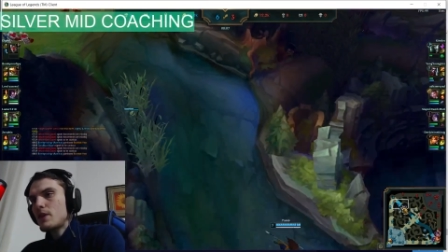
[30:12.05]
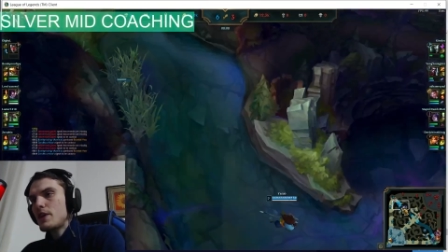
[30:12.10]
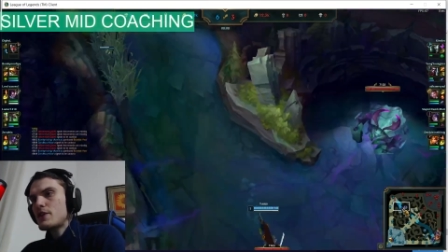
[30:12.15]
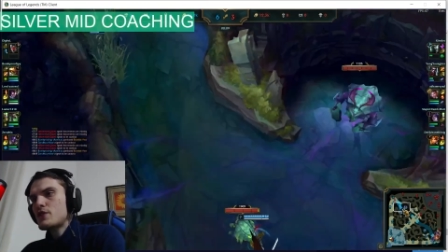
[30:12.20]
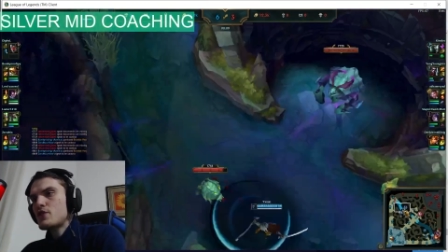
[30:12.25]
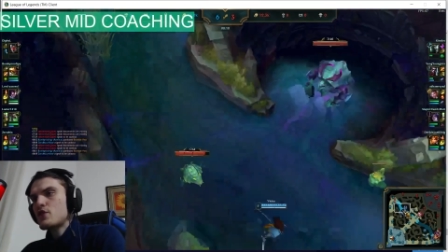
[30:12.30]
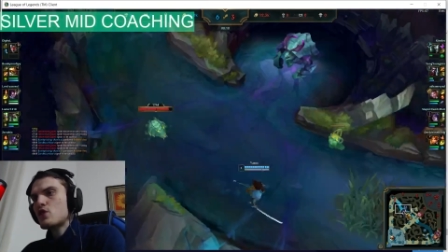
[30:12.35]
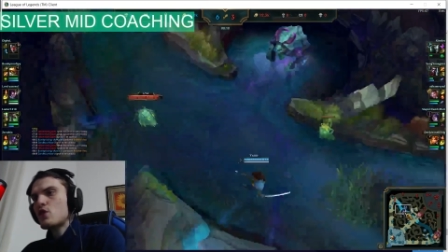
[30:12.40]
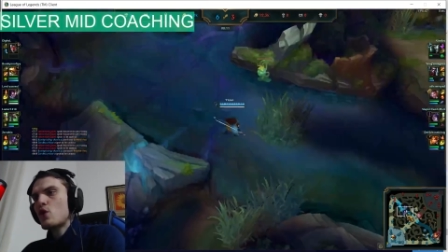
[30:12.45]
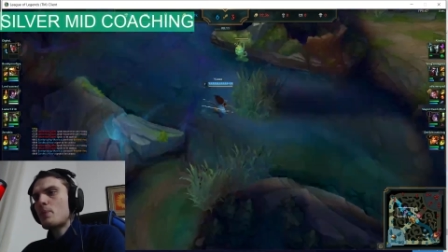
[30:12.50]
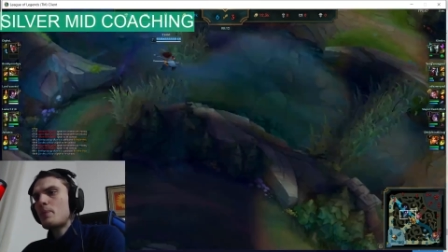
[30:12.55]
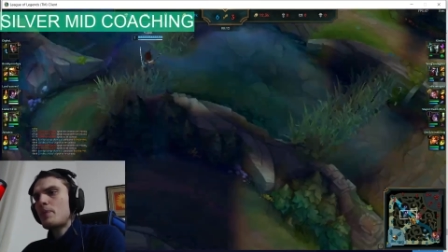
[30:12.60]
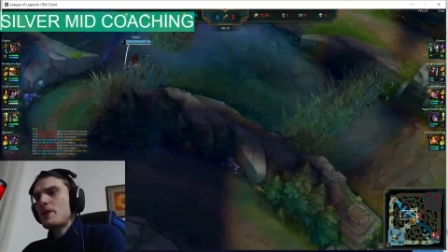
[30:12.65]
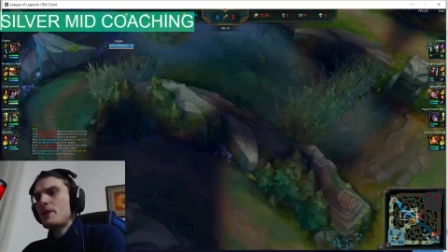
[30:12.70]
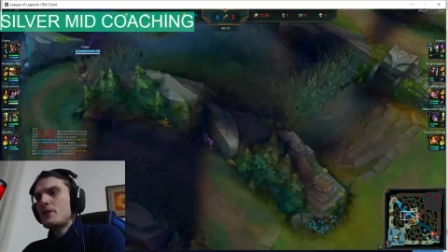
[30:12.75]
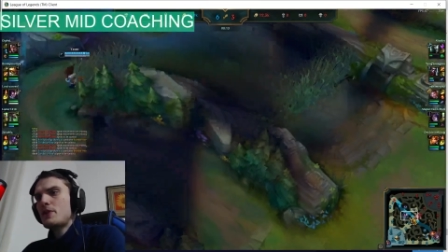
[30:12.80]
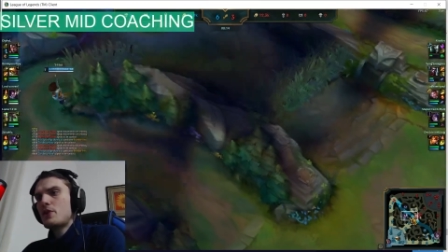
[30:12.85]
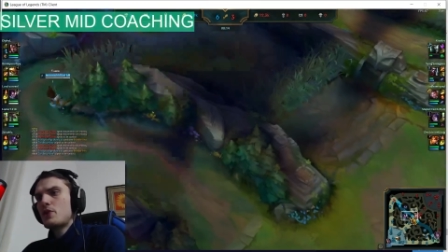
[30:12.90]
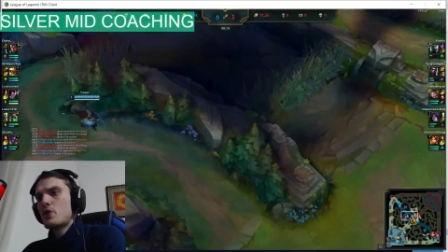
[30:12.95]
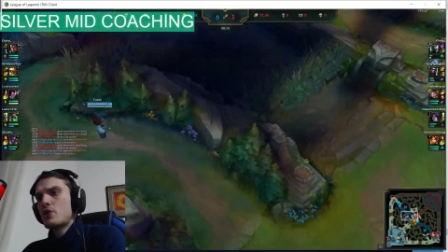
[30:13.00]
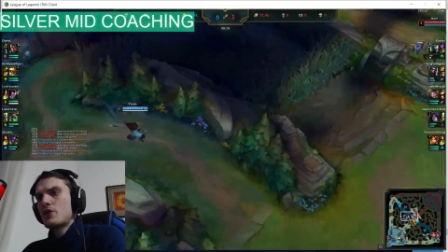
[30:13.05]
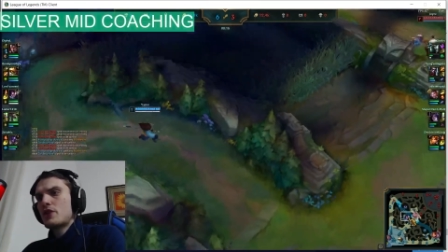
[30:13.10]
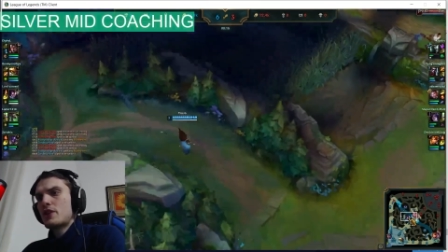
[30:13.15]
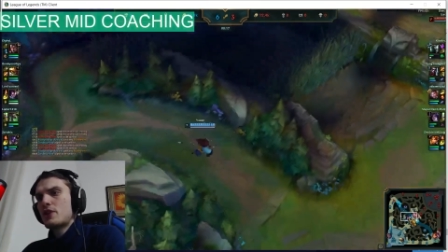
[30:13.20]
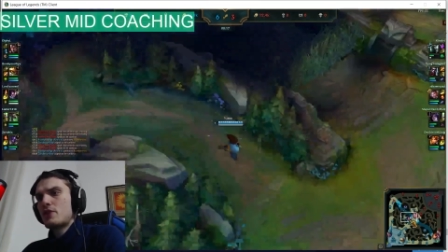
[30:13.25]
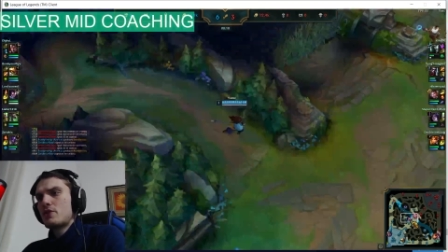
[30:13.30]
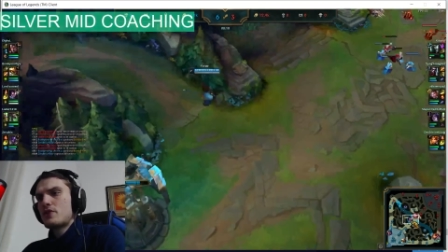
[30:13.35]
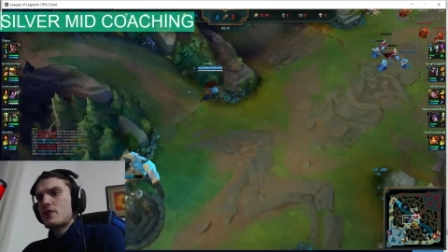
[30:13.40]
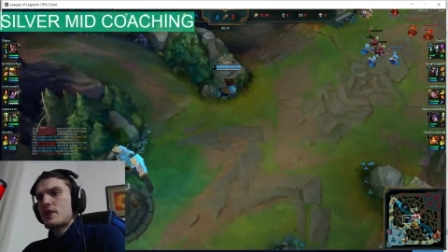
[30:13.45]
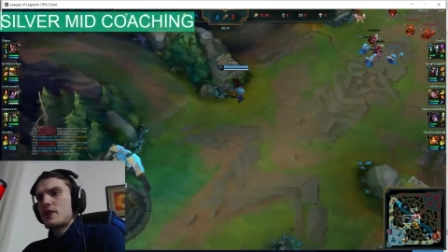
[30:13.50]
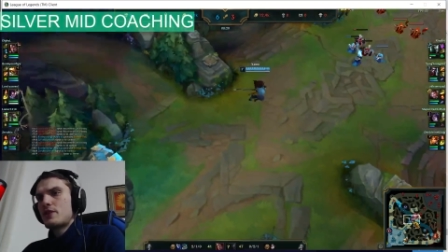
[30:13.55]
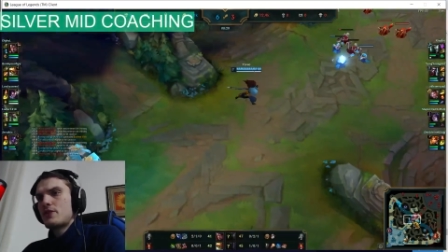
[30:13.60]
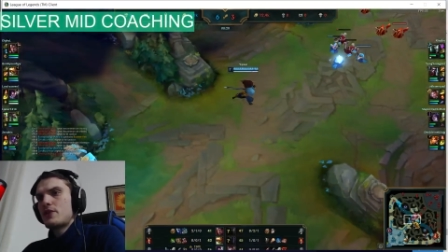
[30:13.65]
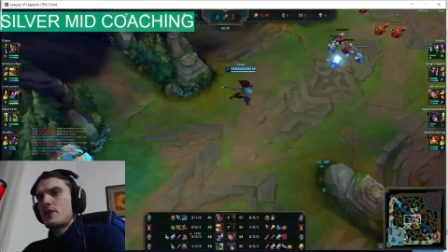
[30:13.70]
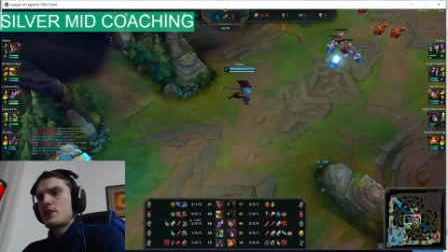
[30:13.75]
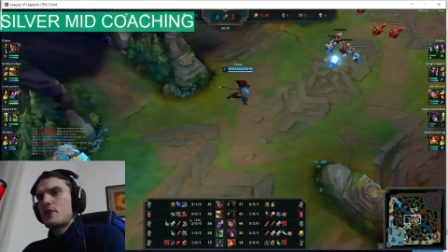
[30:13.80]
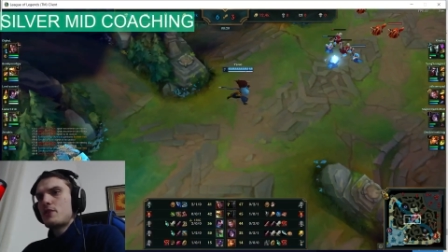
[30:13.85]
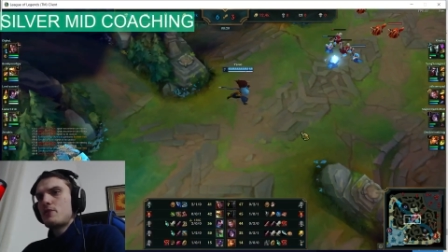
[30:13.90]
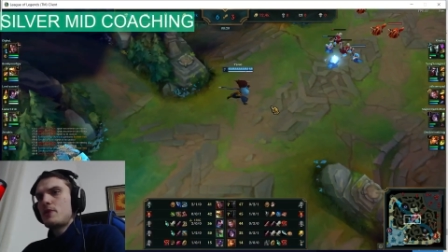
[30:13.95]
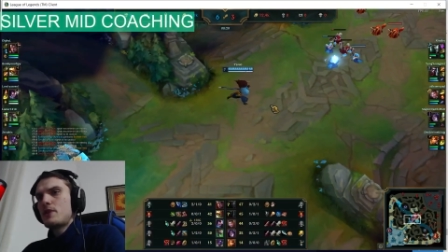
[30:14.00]
It's not completely wrong that you stayed
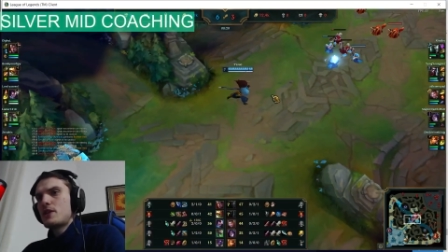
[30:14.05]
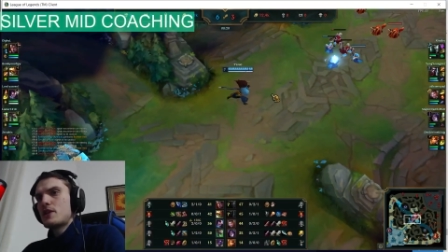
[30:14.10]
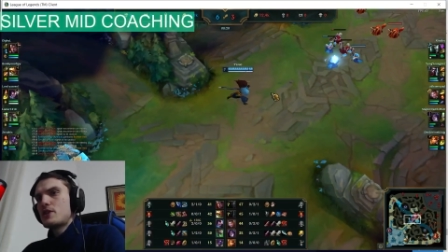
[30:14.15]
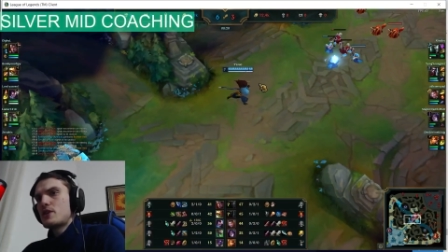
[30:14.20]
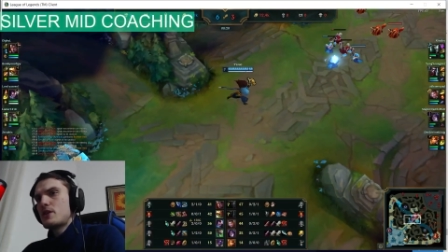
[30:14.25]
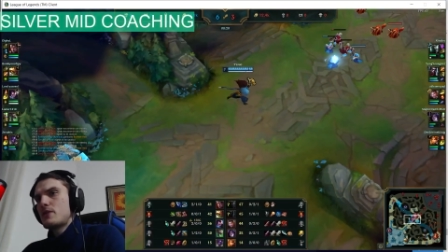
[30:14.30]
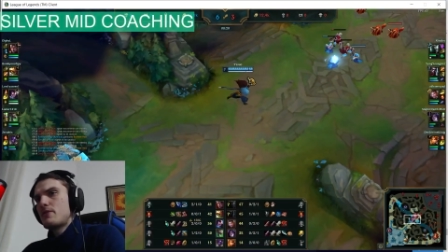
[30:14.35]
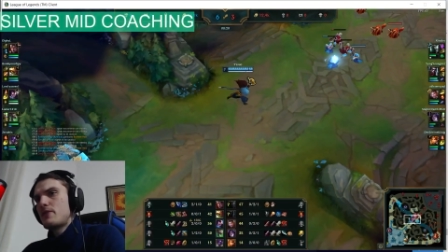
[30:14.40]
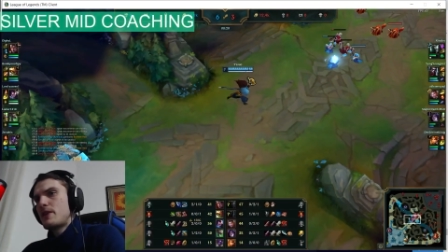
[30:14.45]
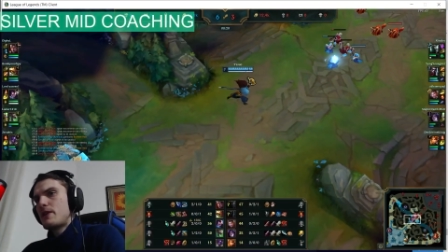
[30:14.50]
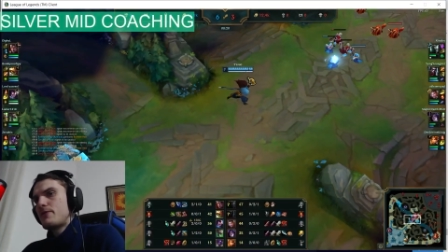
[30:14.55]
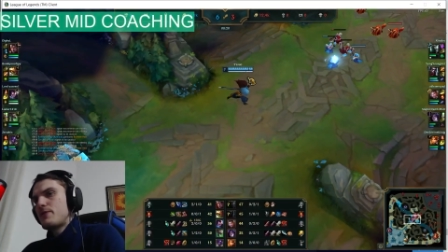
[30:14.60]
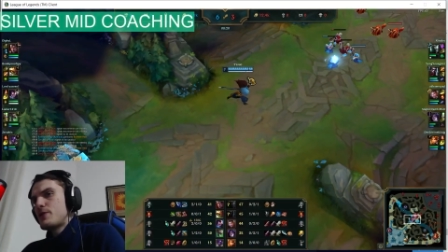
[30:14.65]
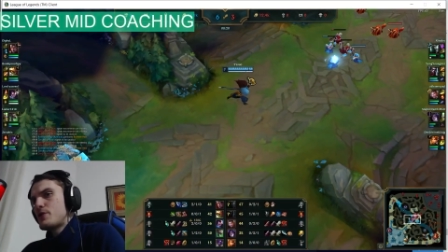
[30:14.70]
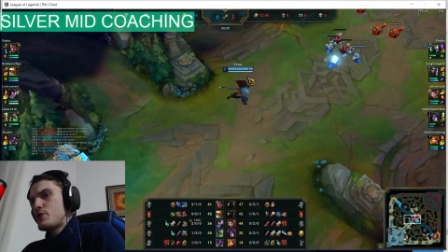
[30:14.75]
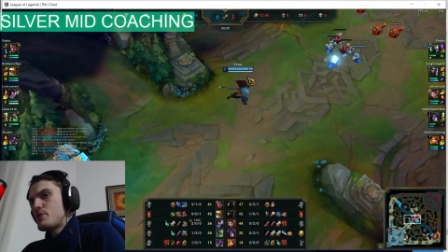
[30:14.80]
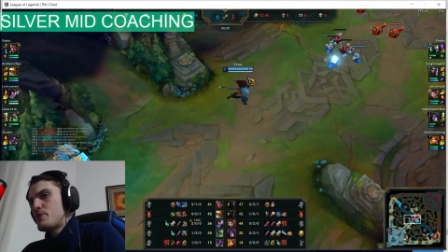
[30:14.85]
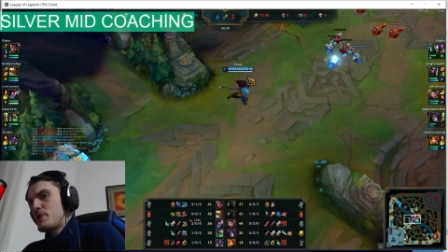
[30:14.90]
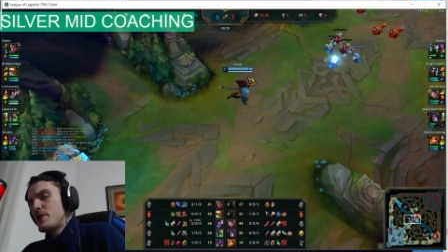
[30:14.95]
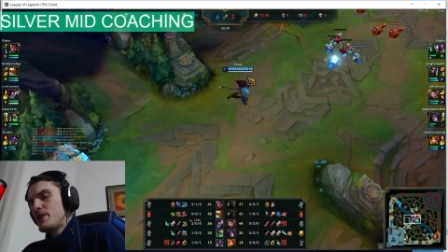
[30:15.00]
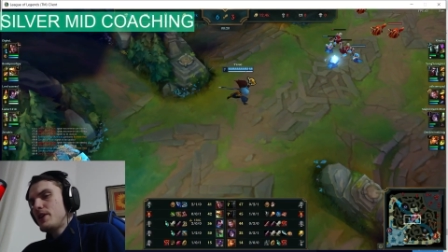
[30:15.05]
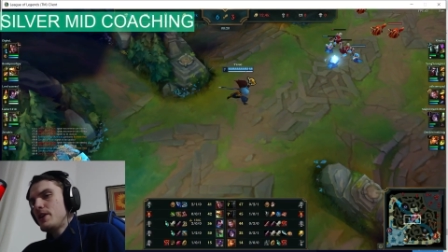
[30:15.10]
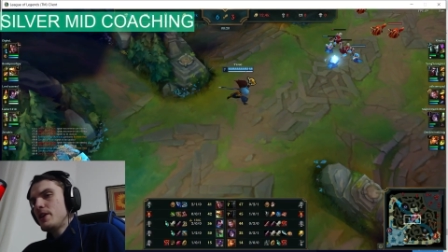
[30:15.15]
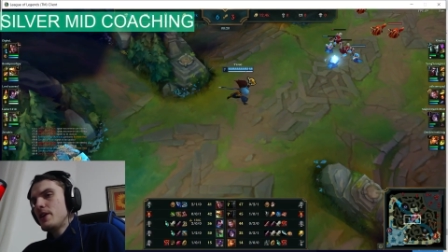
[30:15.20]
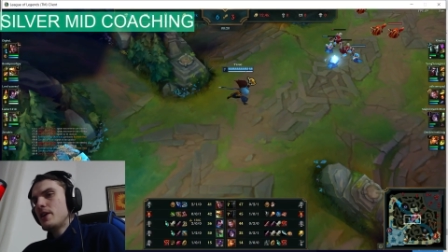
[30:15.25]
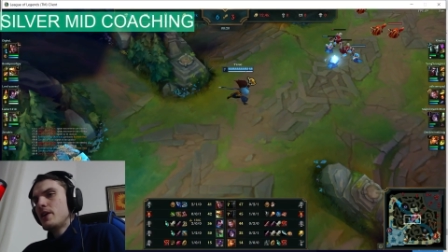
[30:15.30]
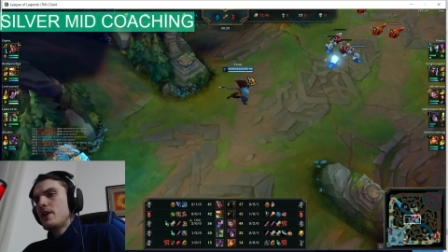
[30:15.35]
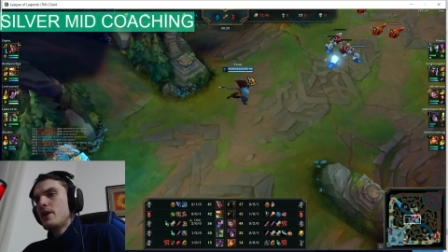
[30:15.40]
right here because you have enough HP